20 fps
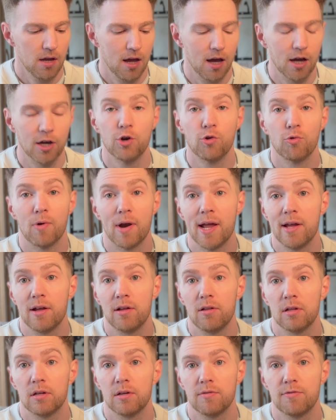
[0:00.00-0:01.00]
a
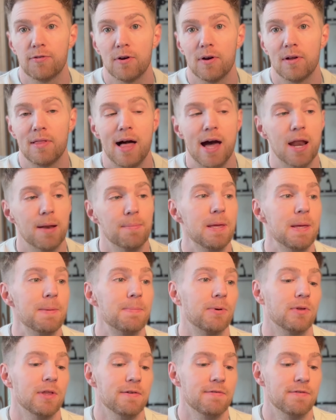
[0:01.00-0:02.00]
grail for a lot of
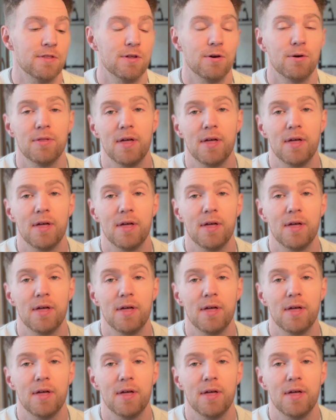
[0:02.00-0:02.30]
people, even though